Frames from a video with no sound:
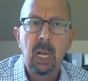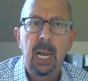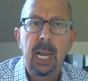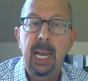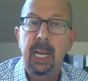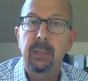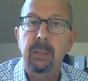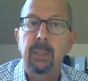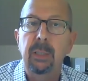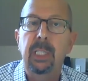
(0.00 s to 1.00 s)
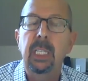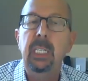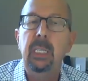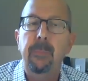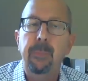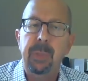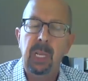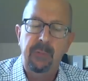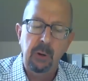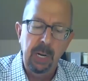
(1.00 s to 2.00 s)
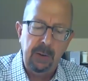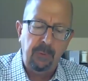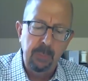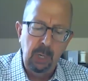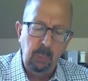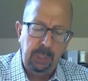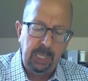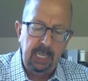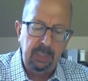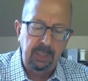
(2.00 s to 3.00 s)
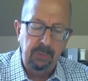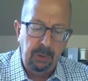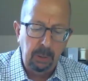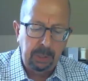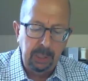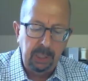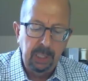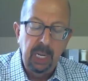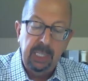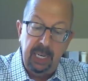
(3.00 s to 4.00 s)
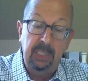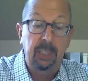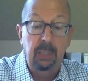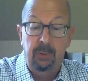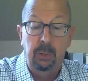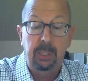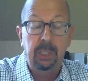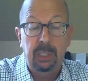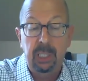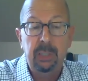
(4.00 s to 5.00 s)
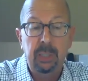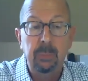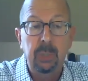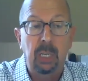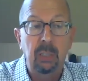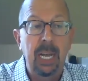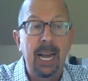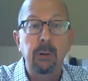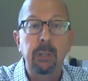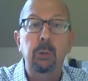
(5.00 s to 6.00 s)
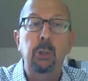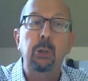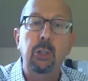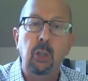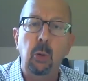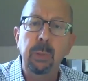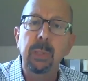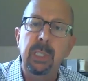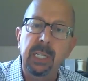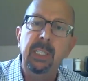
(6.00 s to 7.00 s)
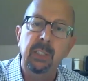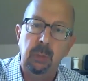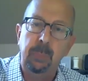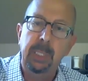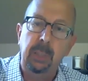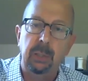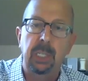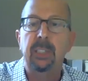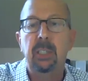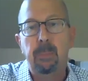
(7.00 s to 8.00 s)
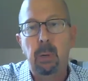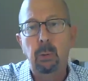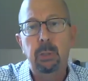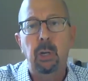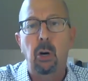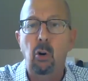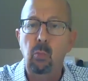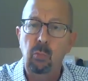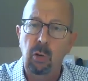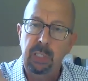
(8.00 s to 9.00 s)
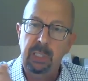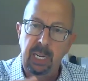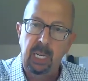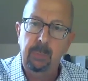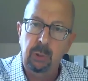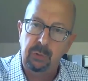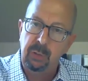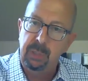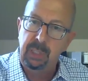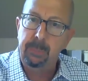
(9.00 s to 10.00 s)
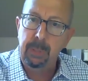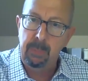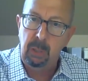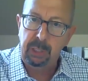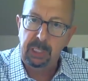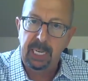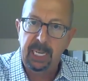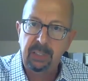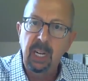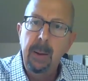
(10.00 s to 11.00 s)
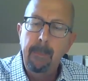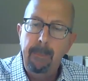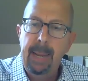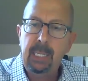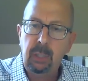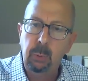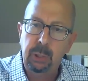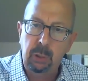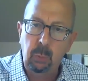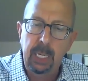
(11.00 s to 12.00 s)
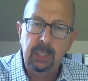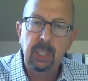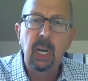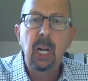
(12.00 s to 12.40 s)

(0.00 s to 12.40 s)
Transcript: And if you're not familiar with constant voltage systems allow you to serpentine speakers as opposed to home run cables from SIP and multicast back to a switch.